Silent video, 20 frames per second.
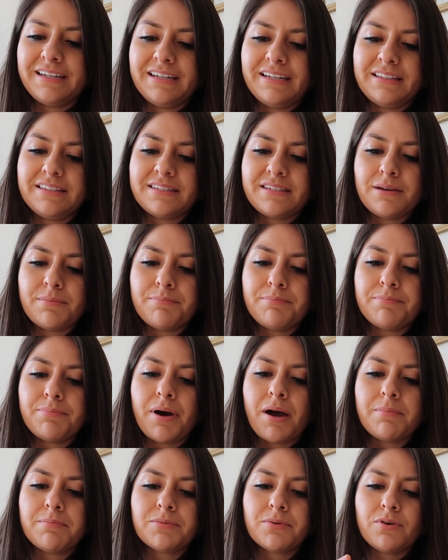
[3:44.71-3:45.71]
It's a
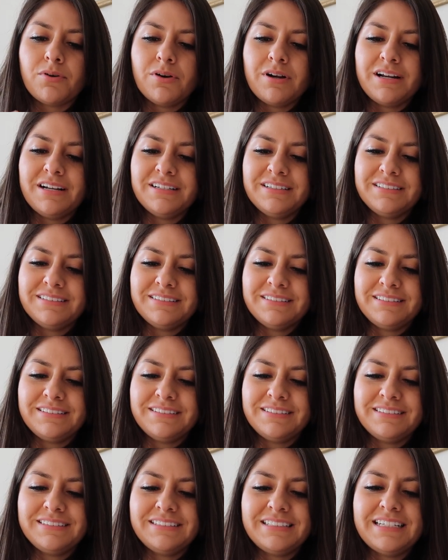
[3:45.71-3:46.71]
popcorn.
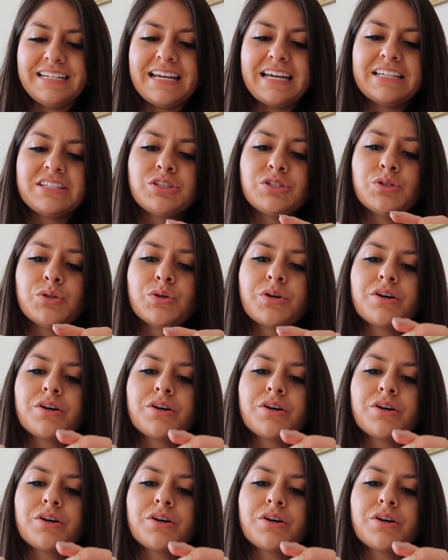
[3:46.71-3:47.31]
And it has two